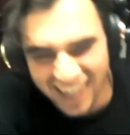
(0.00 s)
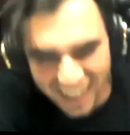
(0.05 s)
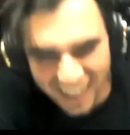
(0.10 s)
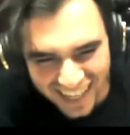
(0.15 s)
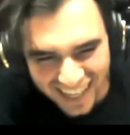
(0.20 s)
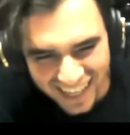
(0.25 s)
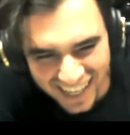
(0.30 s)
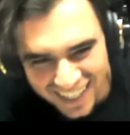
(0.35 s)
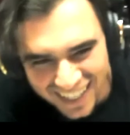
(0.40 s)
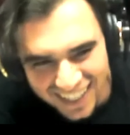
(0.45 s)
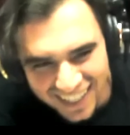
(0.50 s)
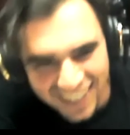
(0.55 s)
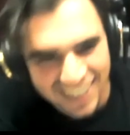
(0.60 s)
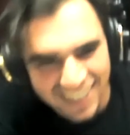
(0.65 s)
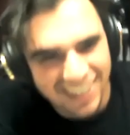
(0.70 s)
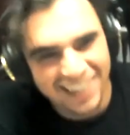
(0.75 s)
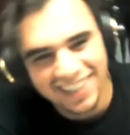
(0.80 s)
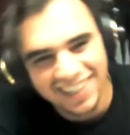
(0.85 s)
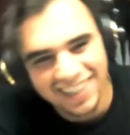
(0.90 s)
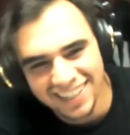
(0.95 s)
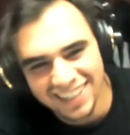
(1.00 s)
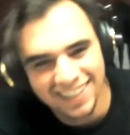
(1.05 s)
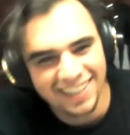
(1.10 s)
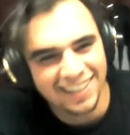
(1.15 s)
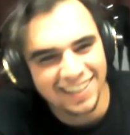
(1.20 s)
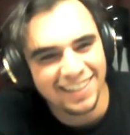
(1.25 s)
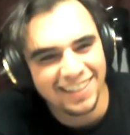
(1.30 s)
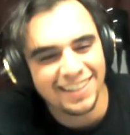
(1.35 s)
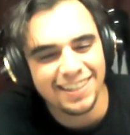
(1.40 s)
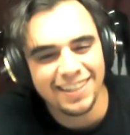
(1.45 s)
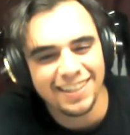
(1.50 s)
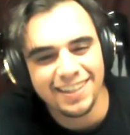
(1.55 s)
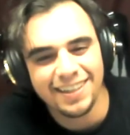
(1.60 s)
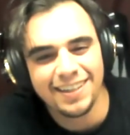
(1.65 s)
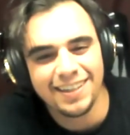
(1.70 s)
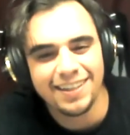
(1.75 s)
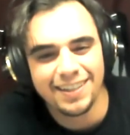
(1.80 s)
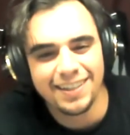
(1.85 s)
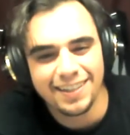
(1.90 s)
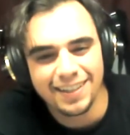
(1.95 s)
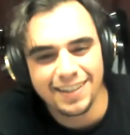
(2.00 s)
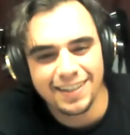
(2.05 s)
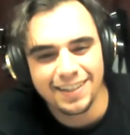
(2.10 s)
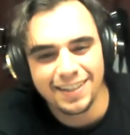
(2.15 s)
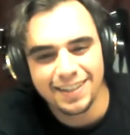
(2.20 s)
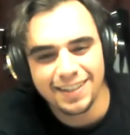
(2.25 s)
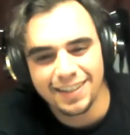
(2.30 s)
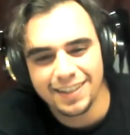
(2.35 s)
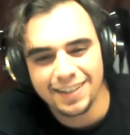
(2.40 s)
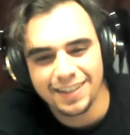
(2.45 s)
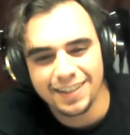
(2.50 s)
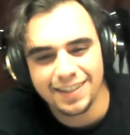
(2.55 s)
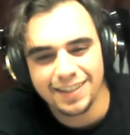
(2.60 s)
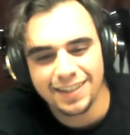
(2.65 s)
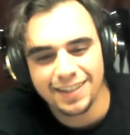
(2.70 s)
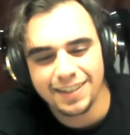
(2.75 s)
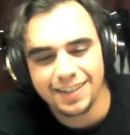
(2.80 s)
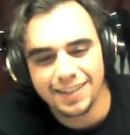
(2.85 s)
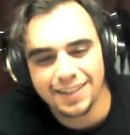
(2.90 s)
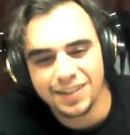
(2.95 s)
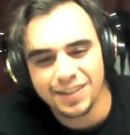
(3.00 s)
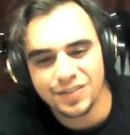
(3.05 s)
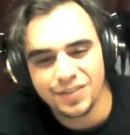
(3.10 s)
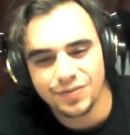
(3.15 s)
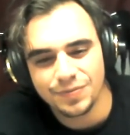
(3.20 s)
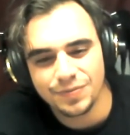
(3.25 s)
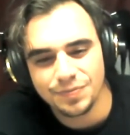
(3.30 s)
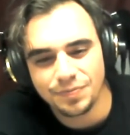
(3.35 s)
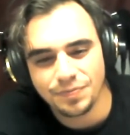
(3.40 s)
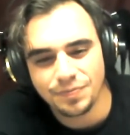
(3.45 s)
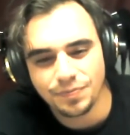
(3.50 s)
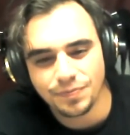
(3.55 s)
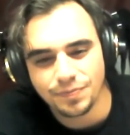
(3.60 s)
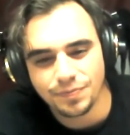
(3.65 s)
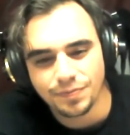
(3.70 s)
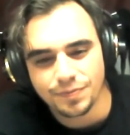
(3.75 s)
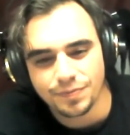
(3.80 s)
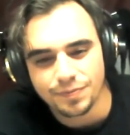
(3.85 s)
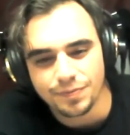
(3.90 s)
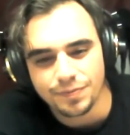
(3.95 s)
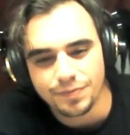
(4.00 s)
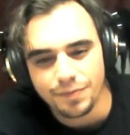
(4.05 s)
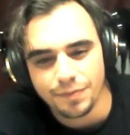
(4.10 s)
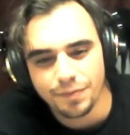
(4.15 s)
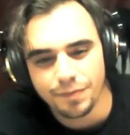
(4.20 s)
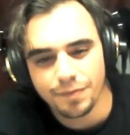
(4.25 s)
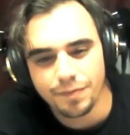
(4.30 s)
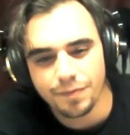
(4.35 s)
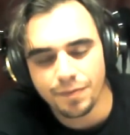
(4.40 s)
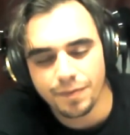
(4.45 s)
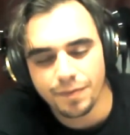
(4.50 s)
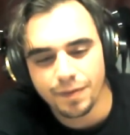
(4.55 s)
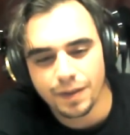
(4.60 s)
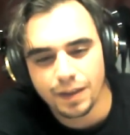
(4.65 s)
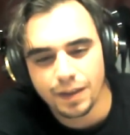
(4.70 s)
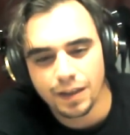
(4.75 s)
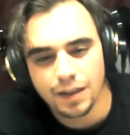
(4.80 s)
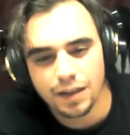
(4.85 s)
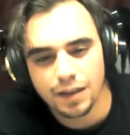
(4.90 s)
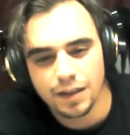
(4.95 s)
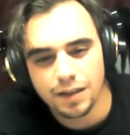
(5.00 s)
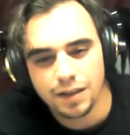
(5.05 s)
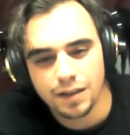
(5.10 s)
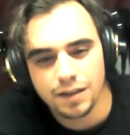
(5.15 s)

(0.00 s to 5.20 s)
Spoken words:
No words are spoken by the person on screen.